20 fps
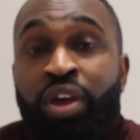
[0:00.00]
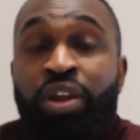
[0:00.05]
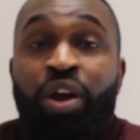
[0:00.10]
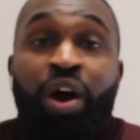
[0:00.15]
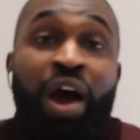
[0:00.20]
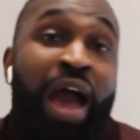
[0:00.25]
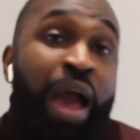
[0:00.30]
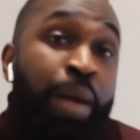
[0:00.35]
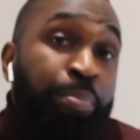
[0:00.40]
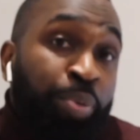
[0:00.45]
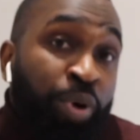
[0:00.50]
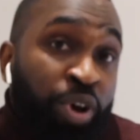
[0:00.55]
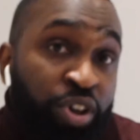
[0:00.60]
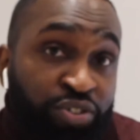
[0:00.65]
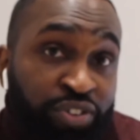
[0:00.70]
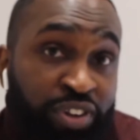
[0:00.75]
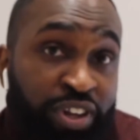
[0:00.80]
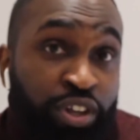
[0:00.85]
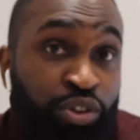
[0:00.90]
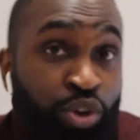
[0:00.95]
Now, I
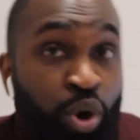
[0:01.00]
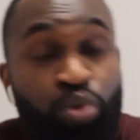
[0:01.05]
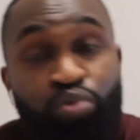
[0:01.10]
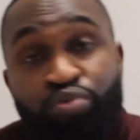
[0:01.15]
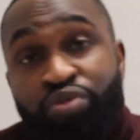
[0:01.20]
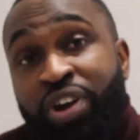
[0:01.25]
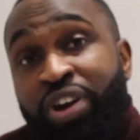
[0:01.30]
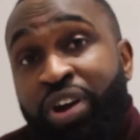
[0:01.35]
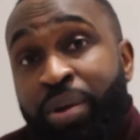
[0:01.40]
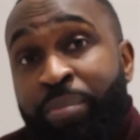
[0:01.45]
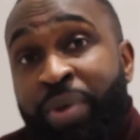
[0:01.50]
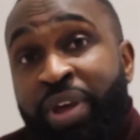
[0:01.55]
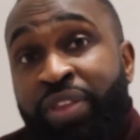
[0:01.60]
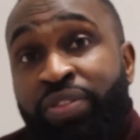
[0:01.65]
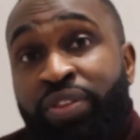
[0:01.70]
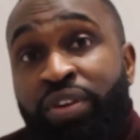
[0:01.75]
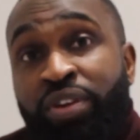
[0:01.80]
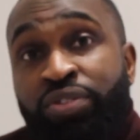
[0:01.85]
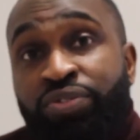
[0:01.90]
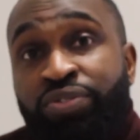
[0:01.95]
personally don't
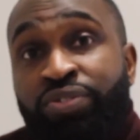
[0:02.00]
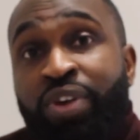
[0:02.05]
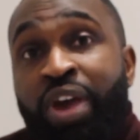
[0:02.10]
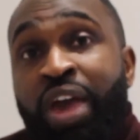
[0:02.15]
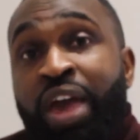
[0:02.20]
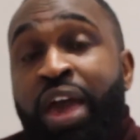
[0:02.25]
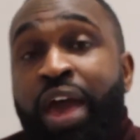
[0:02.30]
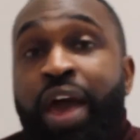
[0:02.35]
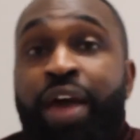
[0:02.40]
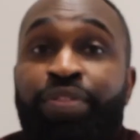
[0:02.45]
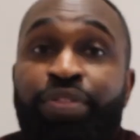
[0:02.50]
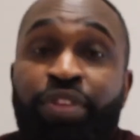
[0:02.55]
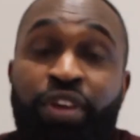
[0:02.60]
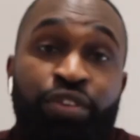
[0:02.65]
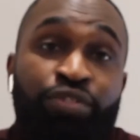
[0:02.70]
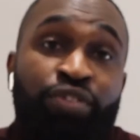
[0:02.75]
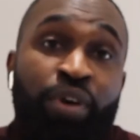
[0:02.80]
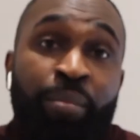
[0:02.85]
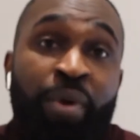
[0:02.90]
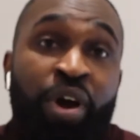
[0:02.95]
recommend this, and
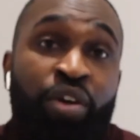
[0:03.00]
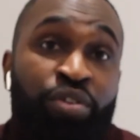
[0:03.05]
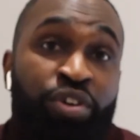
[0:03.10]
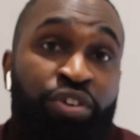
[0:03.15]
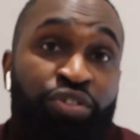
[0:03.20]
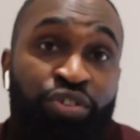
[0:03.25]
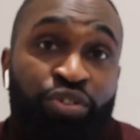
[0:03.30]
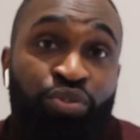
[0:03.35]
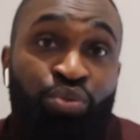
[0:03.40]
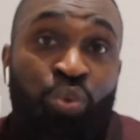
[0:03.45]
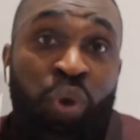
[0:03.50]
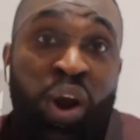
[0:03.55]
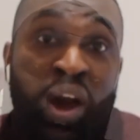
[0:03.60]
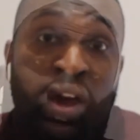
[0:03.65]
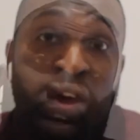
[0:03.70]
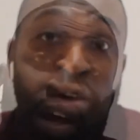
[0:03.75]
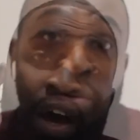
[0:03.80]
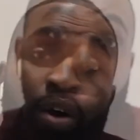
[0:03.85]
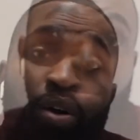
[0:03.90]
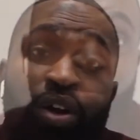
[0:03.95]
these are my reasons
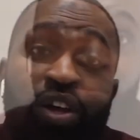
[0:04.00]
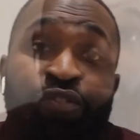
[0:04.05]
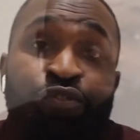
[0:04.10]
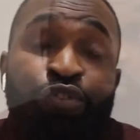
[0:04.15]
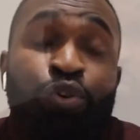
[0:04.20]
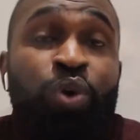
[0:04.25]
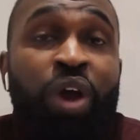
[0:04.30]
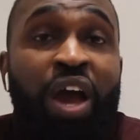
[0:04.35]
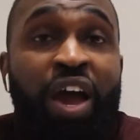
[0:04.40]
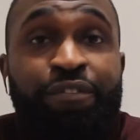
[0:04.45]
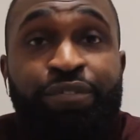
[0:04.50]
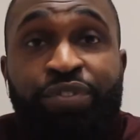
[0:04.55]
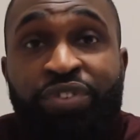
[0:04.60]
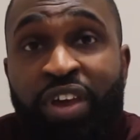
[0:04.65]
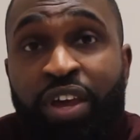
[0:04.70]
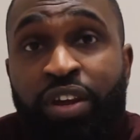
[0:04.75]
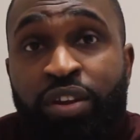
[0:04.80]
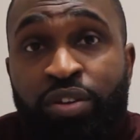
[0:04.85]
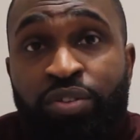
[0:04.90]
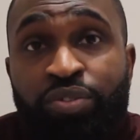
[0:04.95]
why. Now, if you have
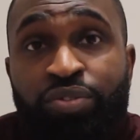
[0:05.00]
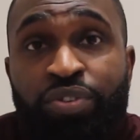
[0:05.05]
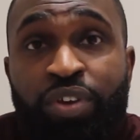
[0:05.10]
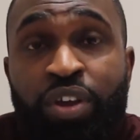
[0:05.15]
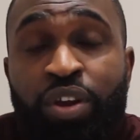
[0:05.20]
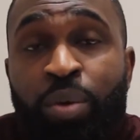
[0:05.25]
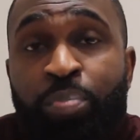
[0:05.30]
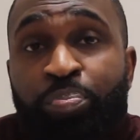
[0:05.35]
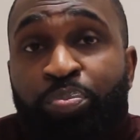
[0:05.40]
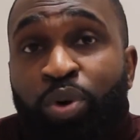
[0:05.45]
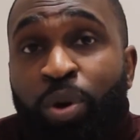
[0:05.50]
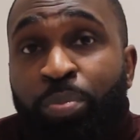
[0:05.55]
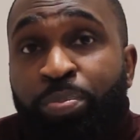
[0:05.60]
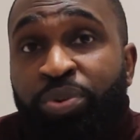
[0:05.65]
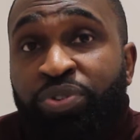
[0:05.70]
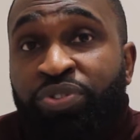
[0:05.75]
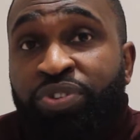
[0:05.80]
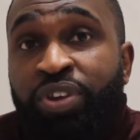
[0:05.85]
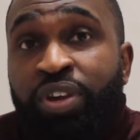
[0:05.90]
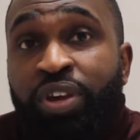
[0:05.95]
tenants in a
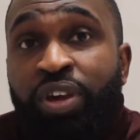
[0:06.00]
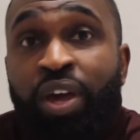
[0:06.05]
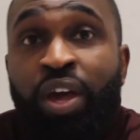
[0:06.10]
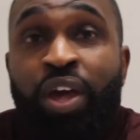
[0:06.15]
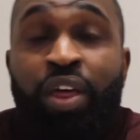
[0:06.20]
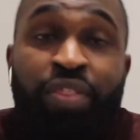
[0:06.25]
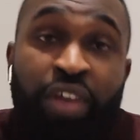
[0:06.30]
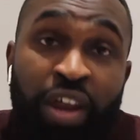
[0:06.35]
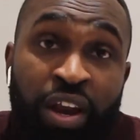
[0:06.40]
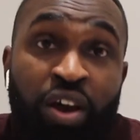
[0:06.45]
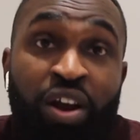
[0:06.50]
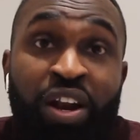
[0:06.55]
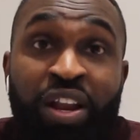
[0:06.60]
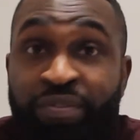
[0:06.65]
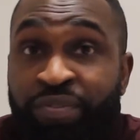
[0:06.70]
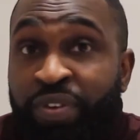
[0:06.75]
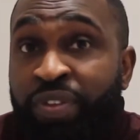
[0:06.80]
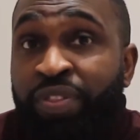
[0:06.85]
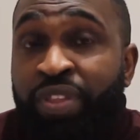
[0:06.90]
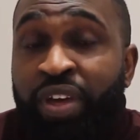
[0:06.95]
property that are
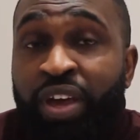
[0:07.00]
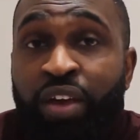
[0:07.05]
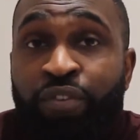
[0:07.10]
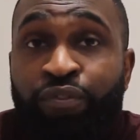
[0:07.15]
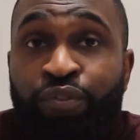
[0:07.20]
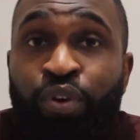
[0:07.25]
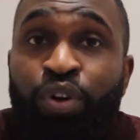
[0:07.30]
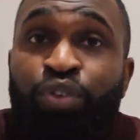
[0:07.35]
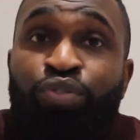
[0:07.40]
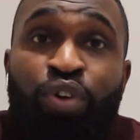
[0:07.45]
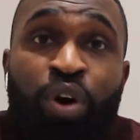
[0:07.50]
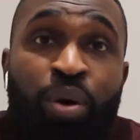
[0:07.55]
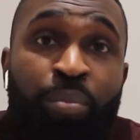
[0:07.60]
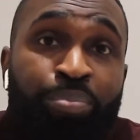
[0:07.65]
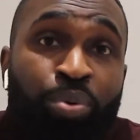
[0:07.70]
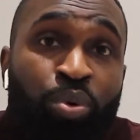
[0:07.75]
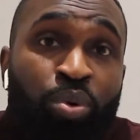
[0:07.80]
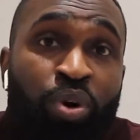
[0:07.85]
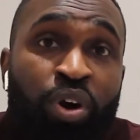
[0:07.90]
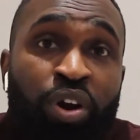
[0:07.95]
living there, for
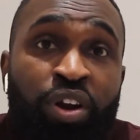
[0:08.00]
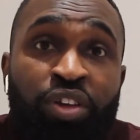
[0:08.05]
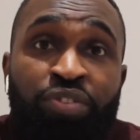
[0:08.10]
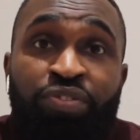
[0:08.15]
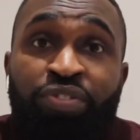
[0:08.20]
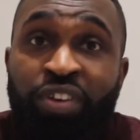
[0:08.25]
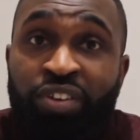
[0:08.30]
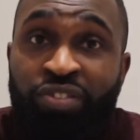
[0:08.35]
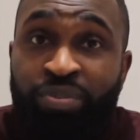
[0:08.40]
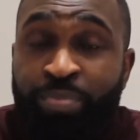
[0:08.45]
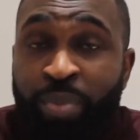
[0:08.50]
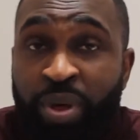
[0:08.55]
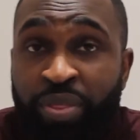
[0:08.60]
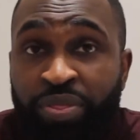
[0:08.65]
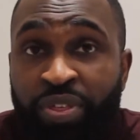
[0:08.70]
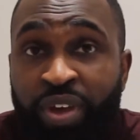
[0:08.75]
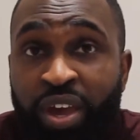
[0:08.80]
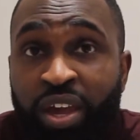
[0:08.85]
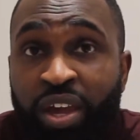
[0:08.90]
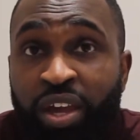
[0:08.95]
example, on a
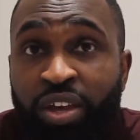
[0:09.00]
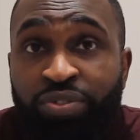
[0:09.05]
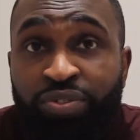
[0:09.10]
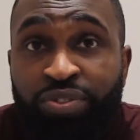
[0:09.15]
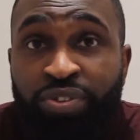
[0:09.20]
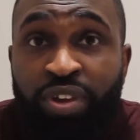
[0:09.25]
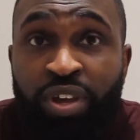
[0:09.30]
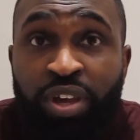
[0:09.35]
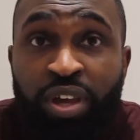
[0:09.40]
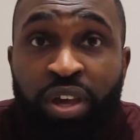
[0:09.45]
6-month AST,